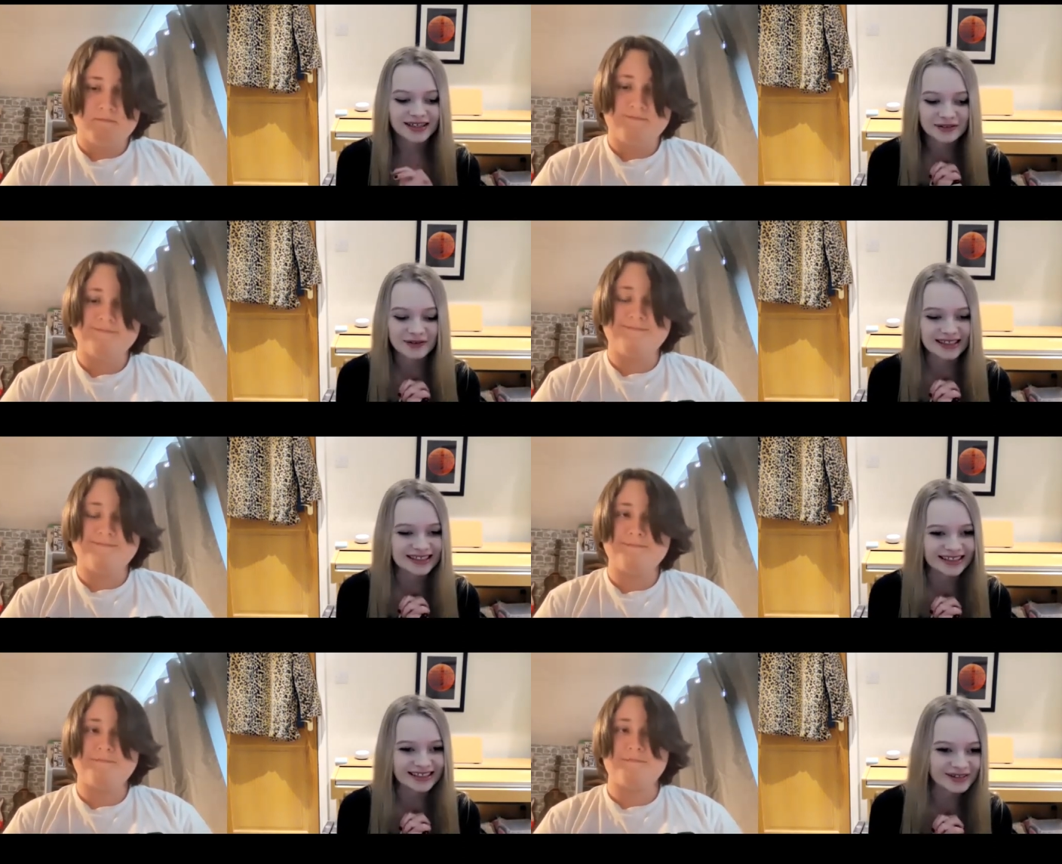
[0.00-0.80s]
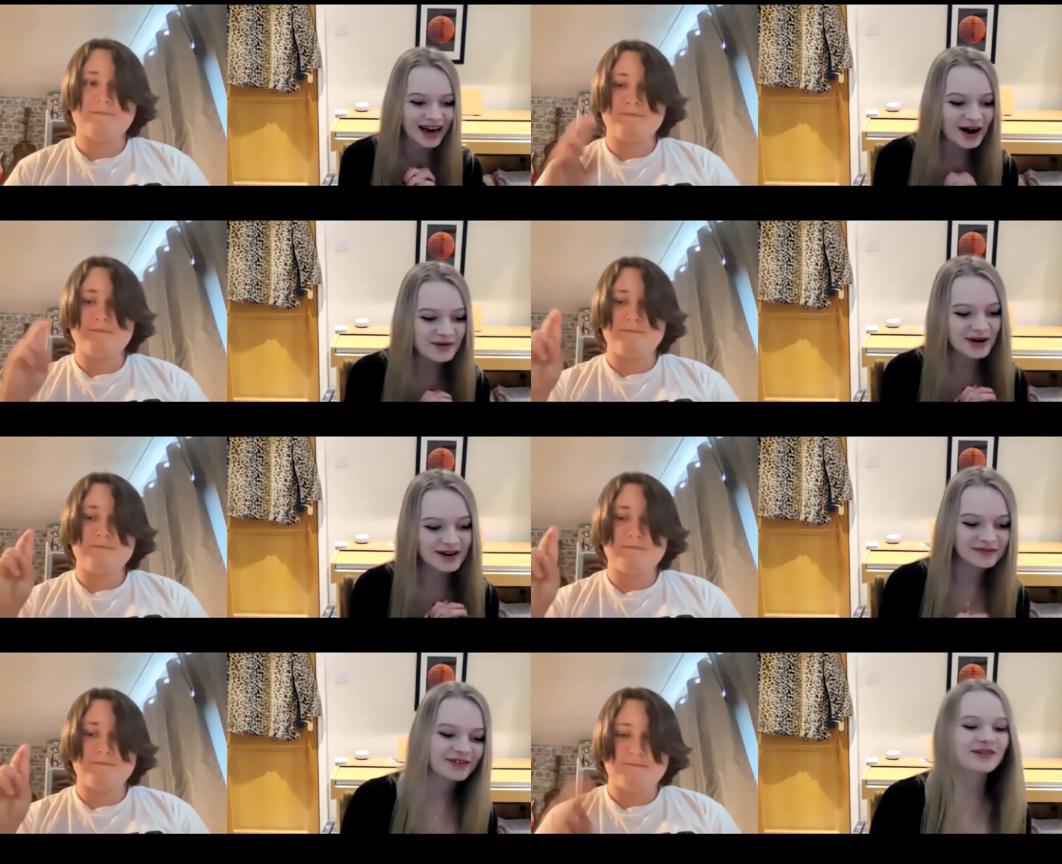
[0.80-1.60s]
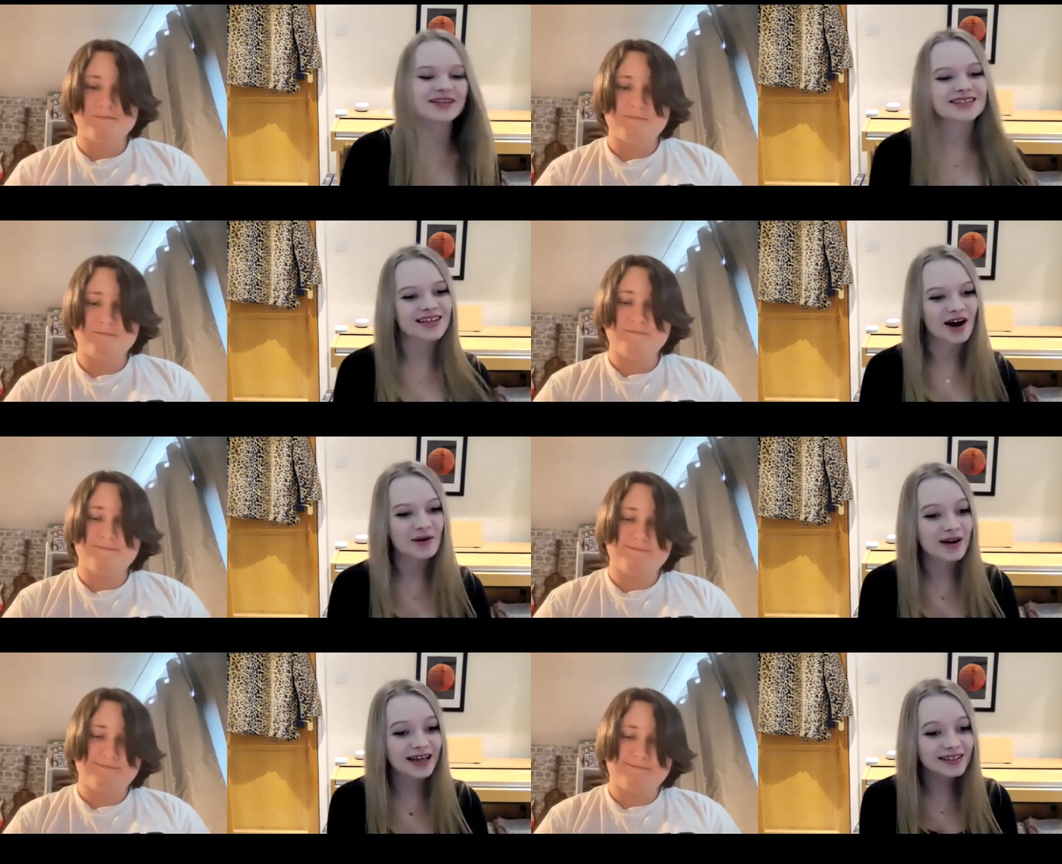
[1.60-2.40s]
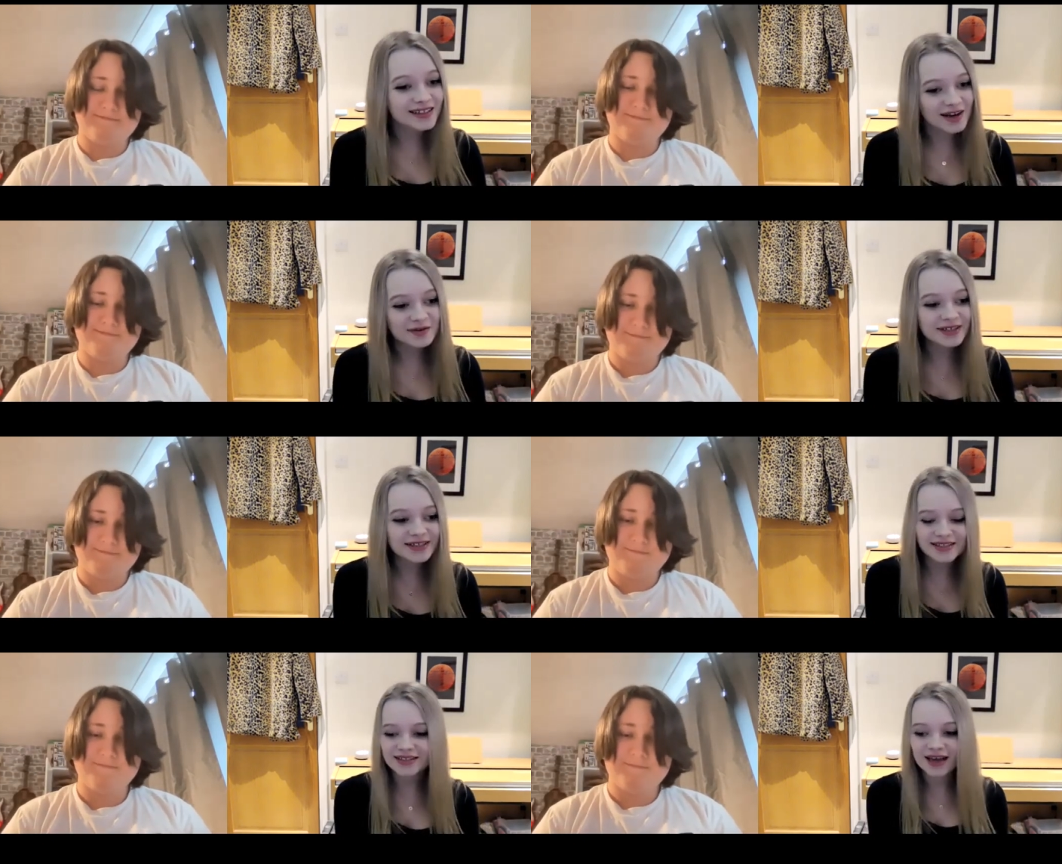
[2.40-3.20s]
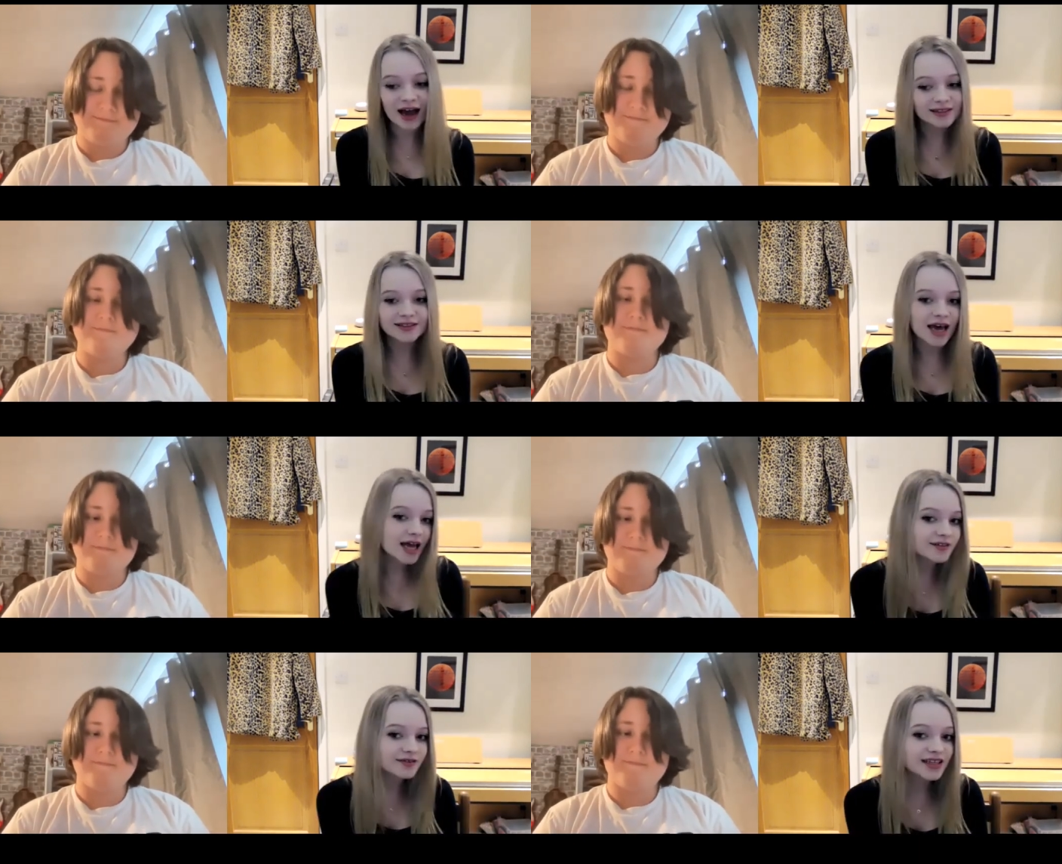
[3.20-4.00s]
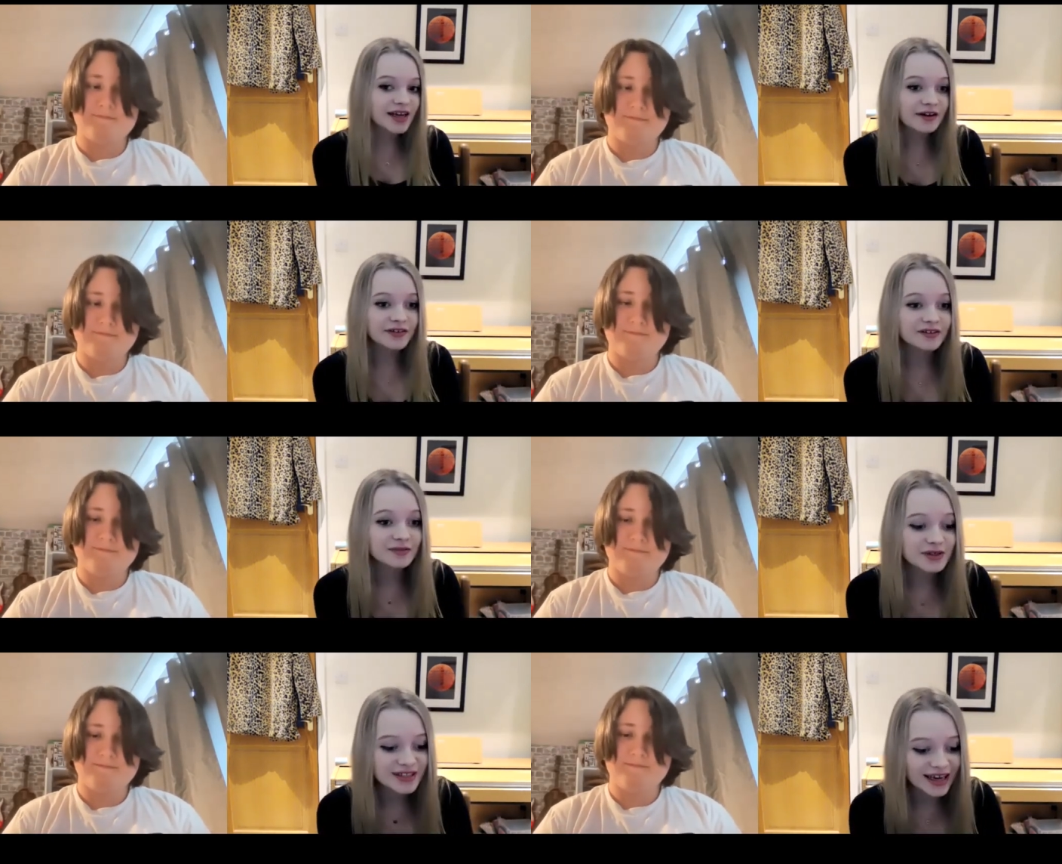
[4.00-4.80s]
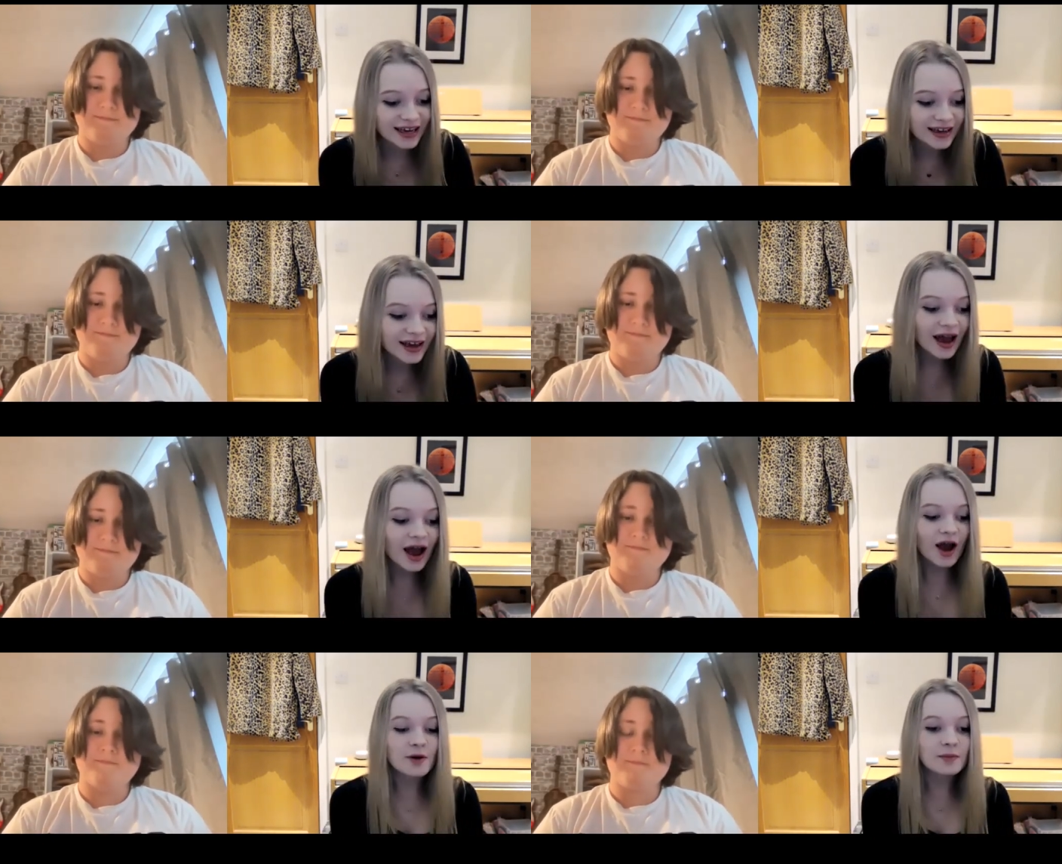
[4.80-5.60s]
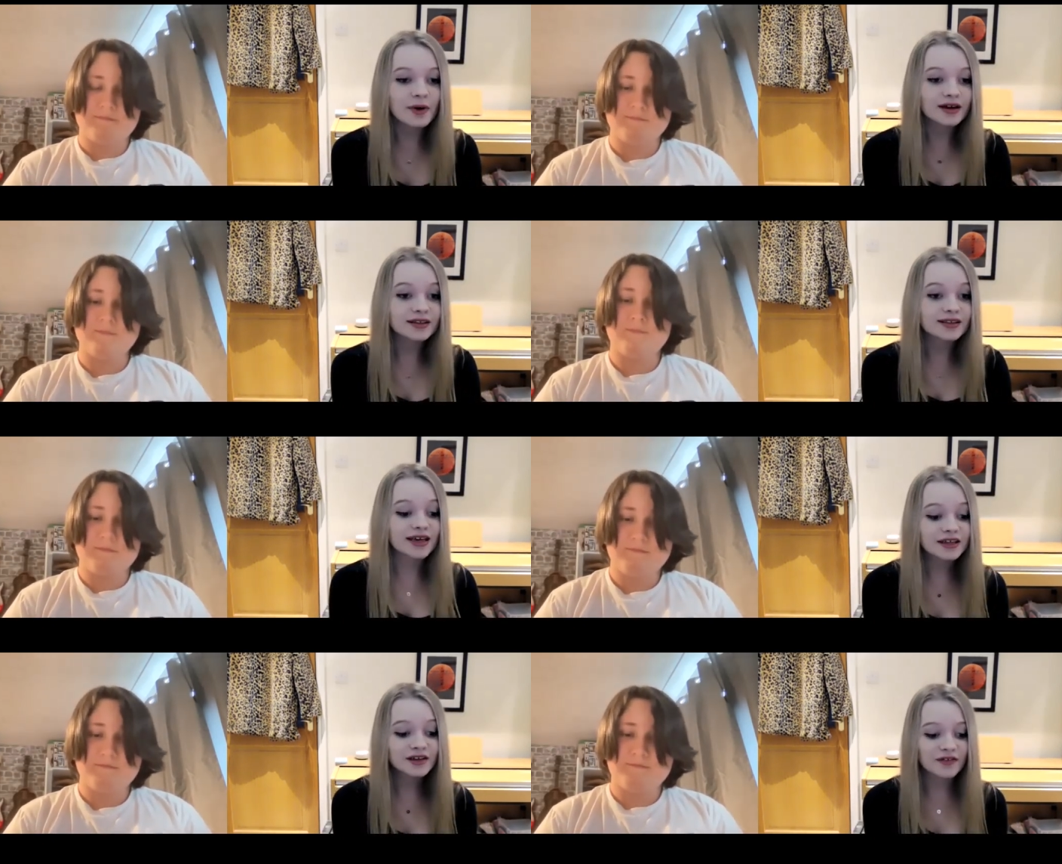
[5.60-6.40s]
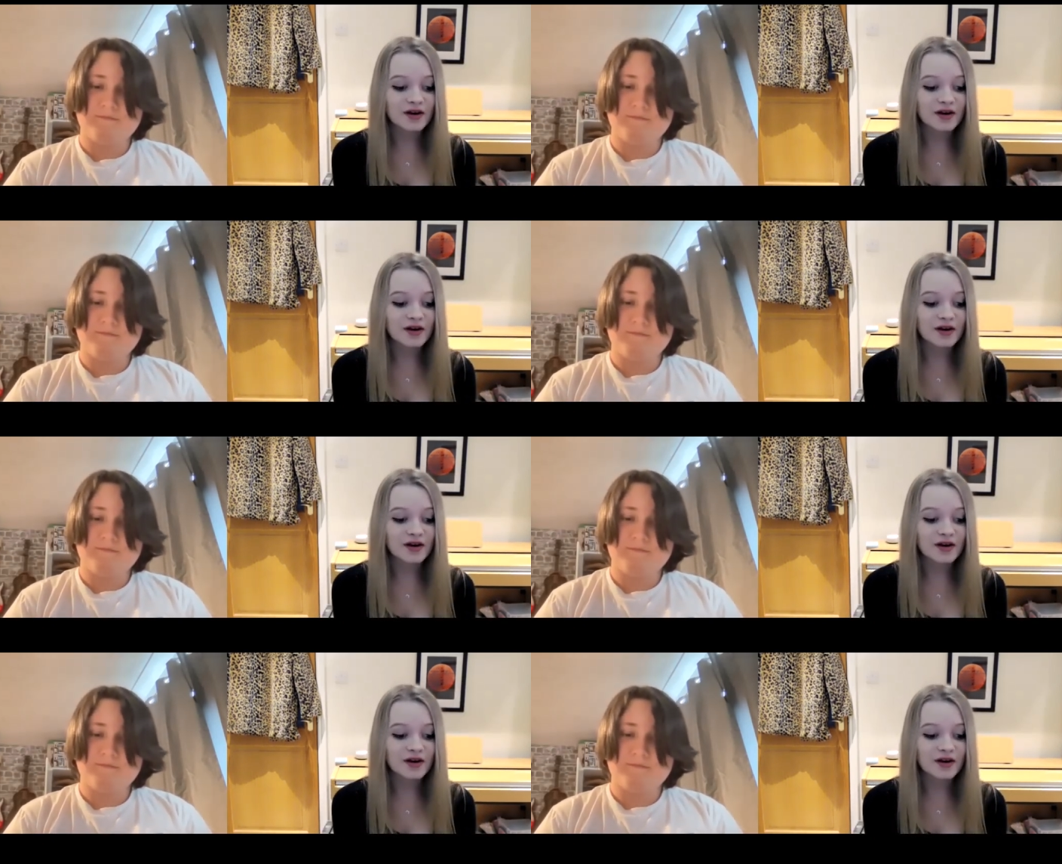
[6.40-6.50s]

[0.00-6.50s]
Speaker 1: waiting on how it will influence our planned summers and end of the year full of music. But thank you very